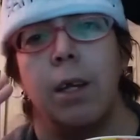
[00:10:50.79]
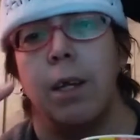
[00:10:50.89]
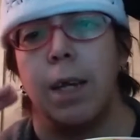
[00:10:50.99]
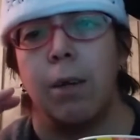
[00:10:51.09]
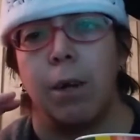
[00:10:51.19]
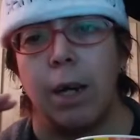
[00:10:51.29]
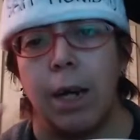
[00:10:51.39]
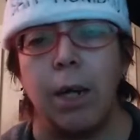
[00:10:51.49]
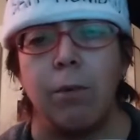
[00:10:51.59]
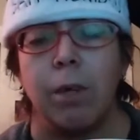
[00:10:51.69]
Now,
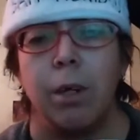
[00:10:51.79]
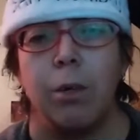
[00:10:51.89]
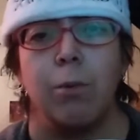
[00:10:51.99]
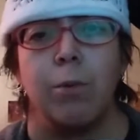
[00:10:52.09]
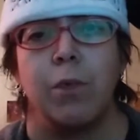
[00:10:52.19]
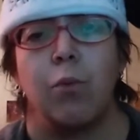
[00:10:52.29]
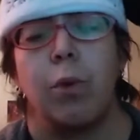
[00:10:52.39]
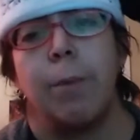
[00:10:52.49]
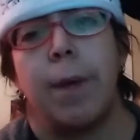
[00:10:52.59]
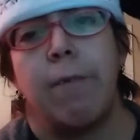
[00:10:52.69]
Iroh was
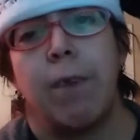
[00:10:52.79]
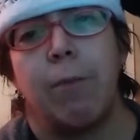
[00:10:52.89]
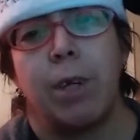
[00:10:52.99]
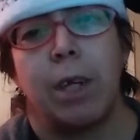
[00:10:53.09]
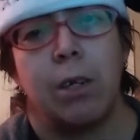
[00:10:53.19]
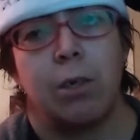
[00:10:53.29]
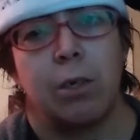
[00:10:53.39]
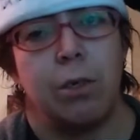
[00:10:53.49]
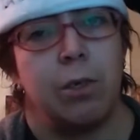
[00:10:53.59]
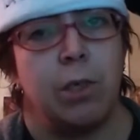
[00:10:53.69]
one of my favorite
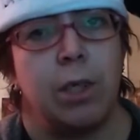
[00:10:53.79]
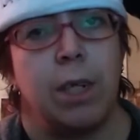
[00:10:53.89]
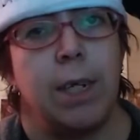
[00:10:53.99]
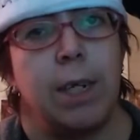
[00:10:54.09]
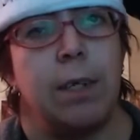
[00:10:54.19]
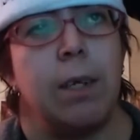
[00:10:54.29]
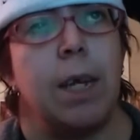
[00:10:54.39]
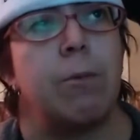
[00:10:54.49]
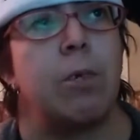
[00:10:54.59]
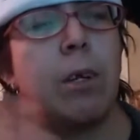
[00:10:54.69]
characters in
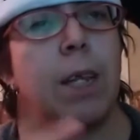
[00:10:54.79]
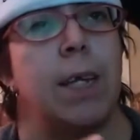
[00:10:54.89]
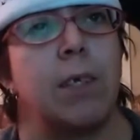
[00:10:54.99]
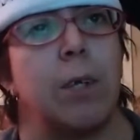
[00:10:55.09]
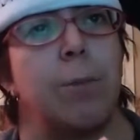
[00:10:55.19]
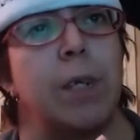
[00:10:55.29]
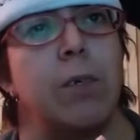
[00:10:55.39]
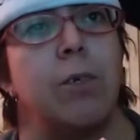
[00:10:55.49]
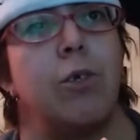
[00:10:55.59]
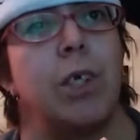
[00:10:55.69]
Avatar: The Last
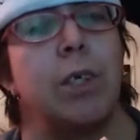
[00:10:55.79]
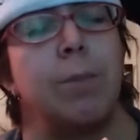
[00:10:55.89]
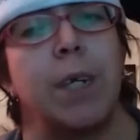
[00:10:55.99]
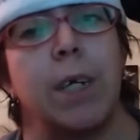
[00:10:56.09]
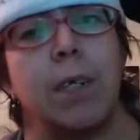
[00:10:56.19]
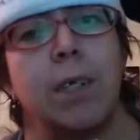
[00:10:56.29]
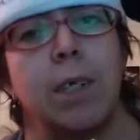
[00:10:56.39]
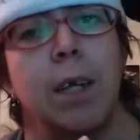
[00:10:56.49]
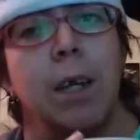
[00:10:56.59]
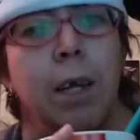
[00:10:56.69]
Airbender, just because,